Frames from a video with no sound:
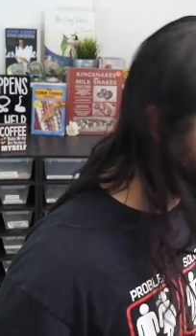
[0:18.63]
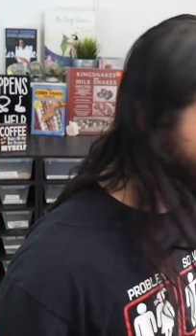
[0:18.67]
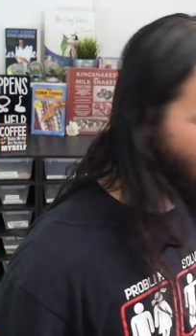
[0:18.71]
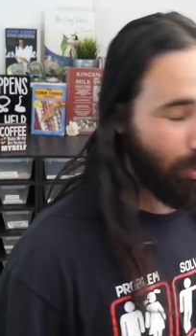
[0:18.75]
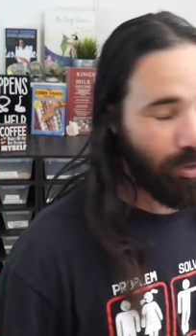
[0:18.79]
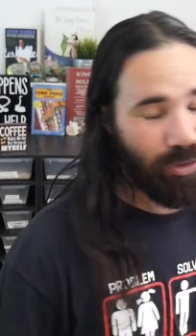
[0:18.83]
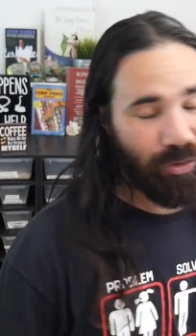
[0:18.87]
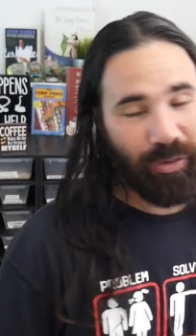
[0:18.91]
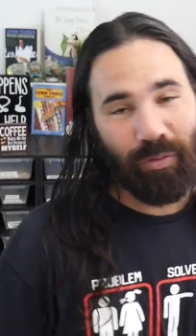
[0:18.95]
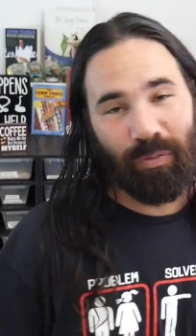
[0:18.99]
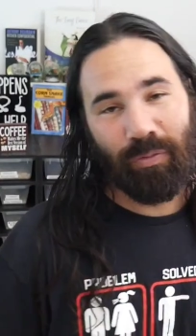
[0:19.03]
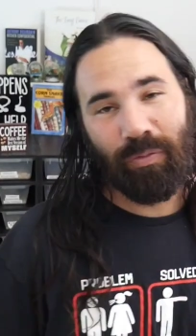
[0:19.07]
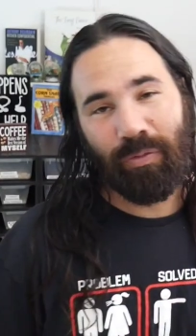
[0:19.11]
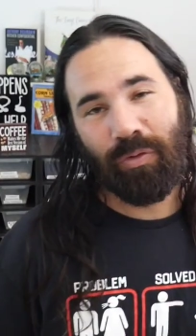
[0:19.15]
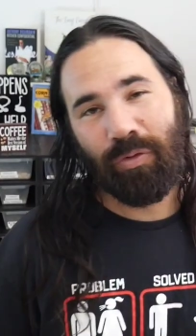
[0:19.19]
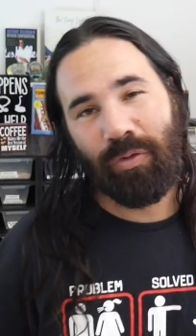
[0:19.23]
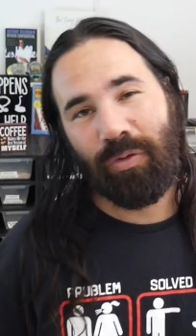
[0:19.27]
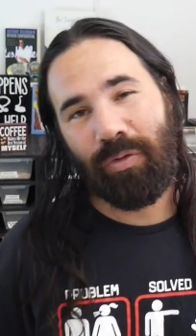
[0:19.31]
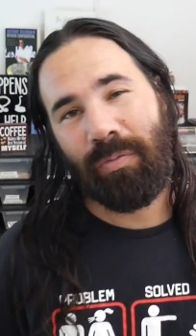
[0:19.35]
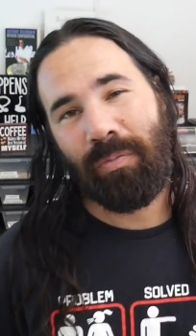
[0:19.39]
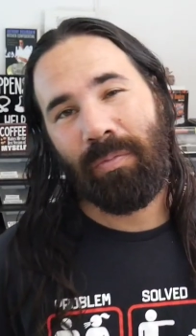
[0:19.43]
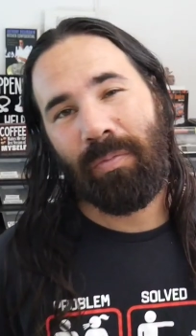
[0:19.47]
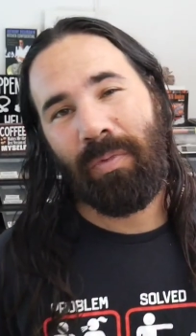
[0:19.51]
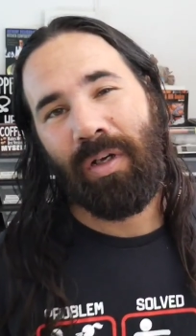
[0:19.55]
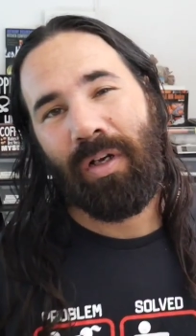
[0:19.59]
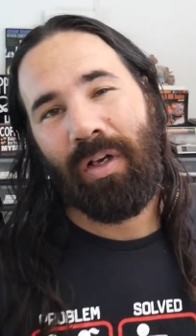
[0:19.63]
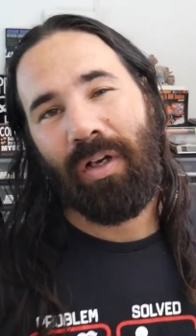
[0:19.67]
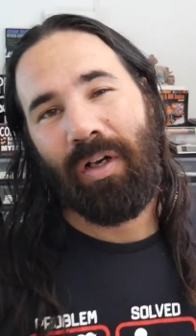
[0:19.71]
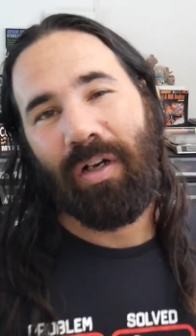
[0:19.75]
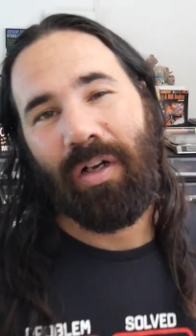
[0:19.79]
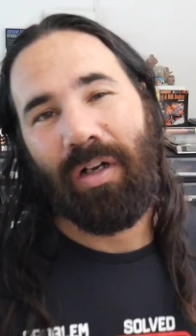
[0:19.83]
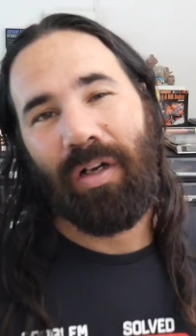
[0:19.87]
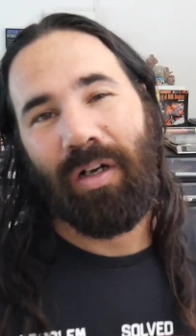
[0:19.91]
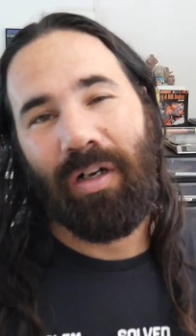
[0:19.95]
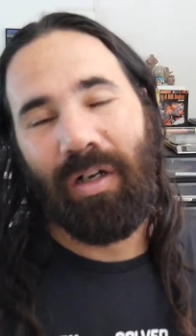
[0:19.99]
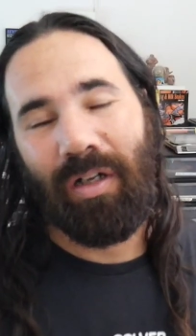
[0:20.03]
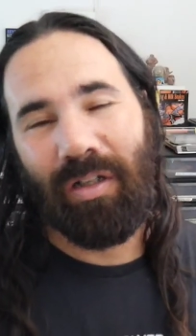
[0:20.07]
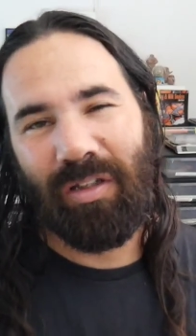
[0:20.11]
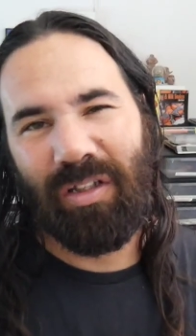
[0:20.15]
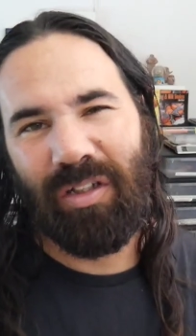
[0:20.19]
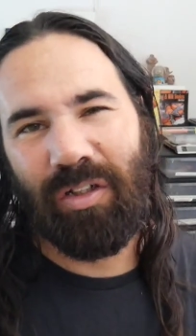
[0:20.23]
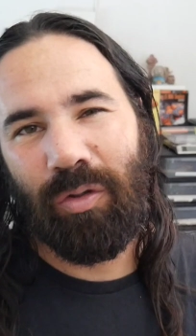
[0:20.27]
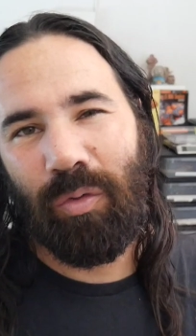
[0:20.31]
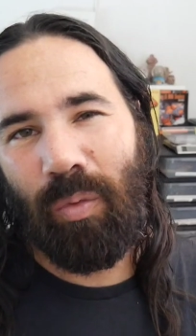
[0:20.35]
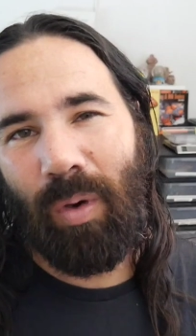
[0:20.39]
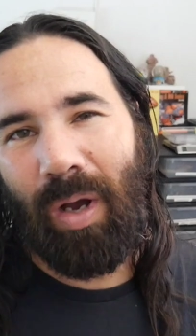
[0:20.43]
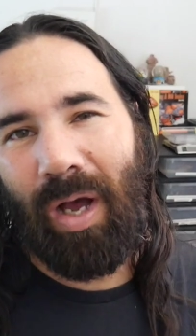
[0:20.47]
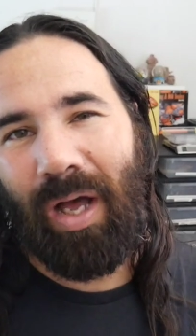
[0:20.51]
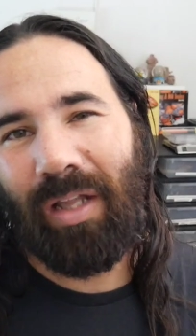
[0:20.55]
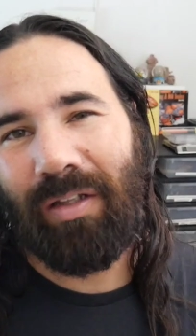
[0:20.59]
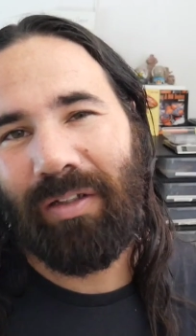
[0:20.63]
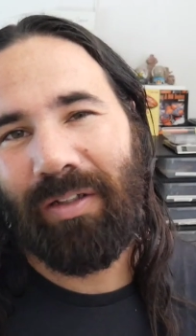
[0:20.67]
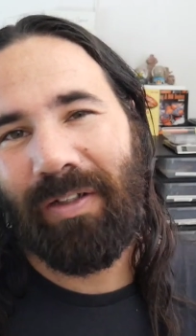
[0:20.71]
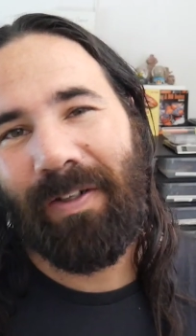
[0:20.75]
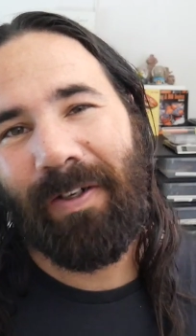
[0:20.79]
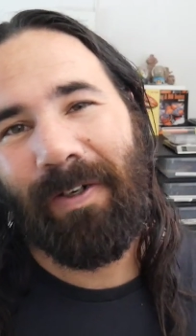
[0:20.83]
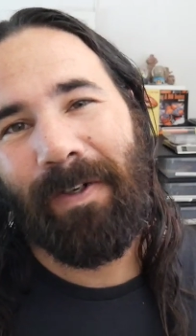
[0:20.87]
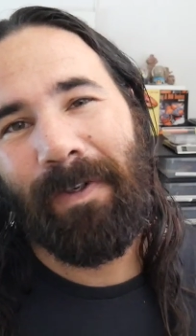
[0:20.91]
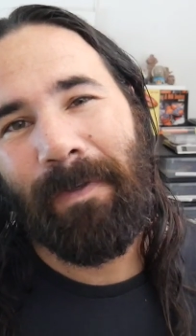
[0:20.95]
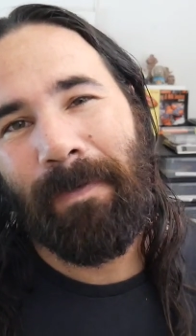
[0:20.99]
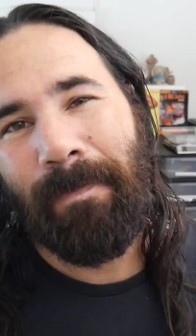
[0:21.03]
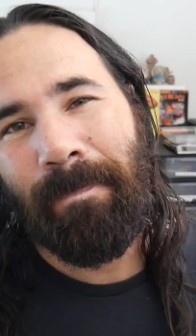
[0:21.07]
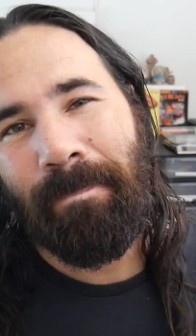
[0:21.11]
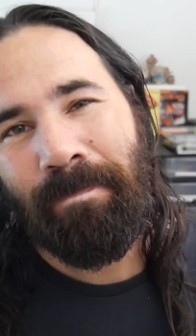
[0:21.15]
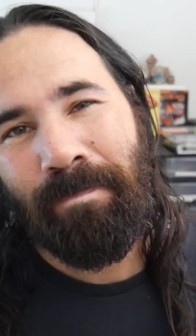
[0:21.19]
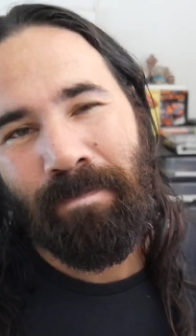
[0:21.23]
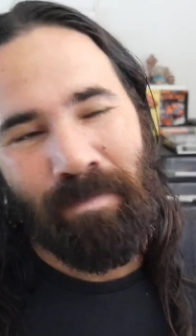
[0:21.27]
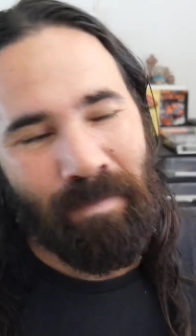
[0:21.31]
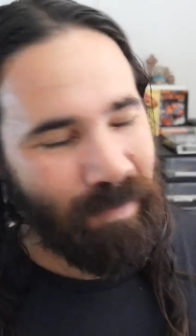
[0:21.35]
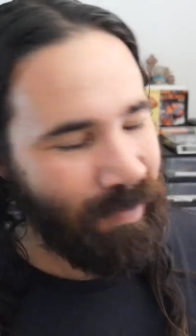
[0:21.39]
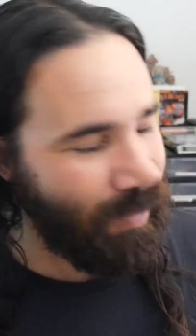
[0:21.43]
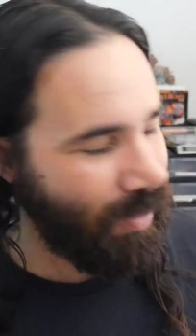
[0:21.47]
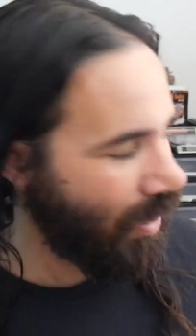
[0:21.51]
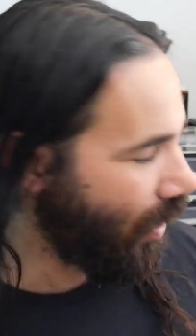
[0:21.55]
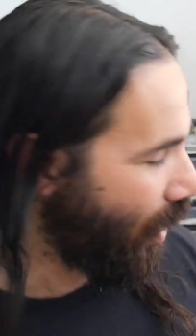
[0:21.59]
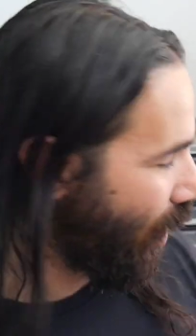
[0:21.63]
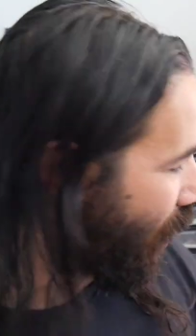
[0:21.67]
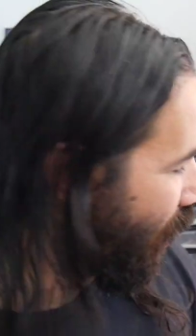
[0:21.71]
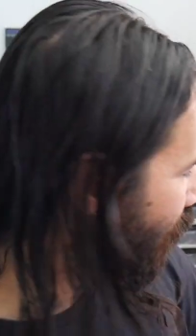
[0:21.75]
put in the room a little while ago. I'm